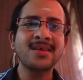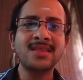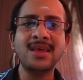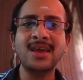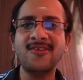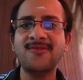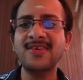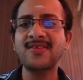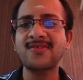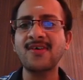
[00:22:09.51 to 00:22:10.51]
the
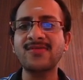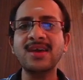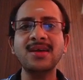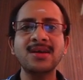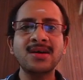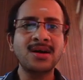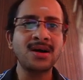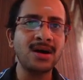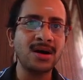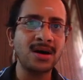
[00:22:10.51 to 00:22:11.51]
features of the
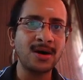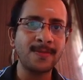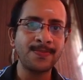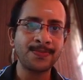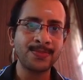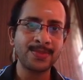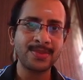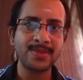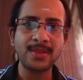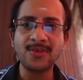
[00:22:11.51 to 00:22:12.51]

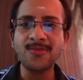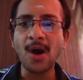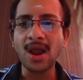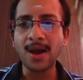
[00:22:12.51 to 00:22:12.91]
small